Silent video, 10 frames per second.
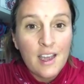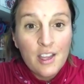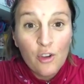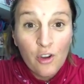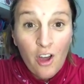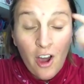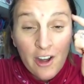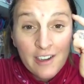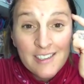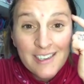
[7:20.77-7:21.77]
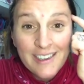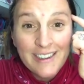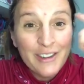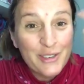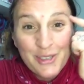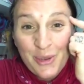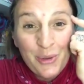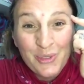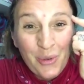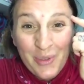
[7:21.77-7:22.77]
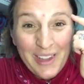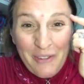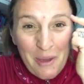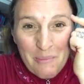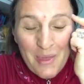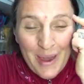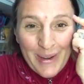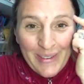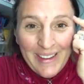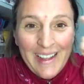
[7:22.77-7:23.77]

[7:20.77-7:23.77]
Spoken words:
your heart, your soul don't live up there.